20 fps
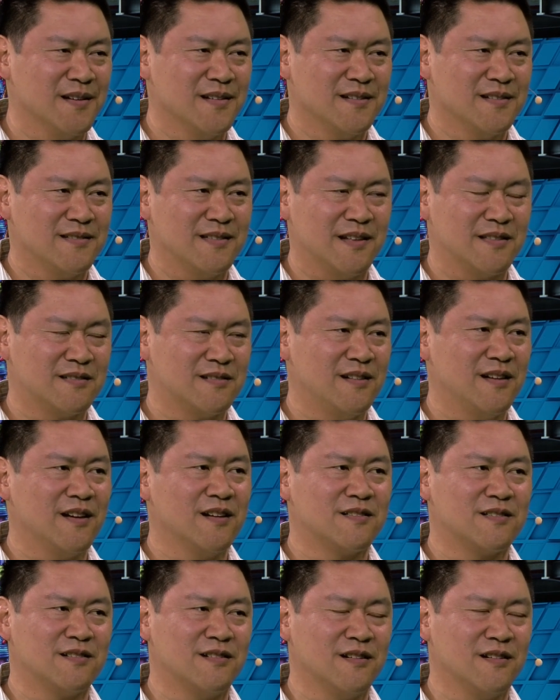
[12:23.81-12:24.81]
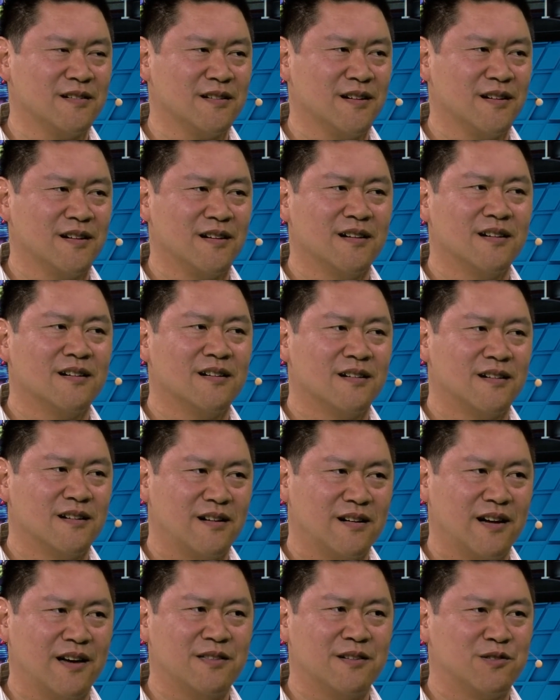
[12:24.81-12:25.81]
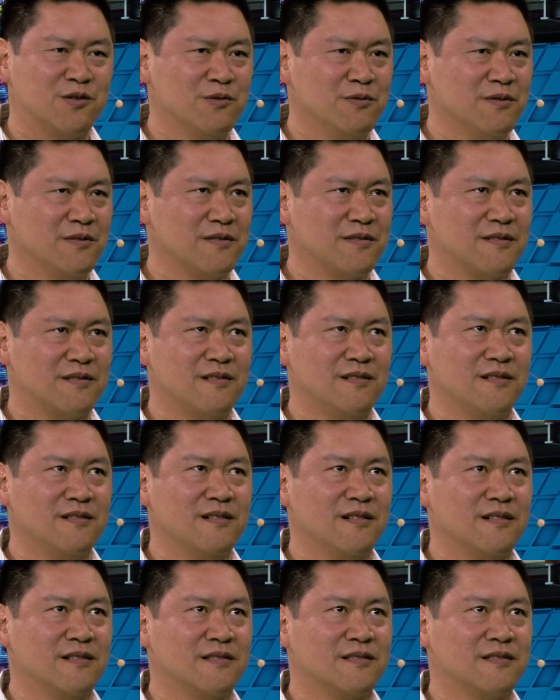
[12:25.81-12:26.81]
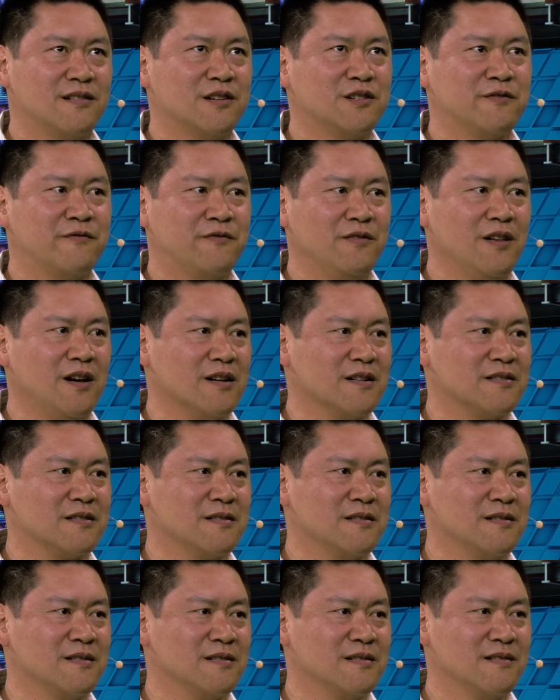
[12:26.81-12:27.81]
the tools weren't quite what they are now. And the tools are such flux.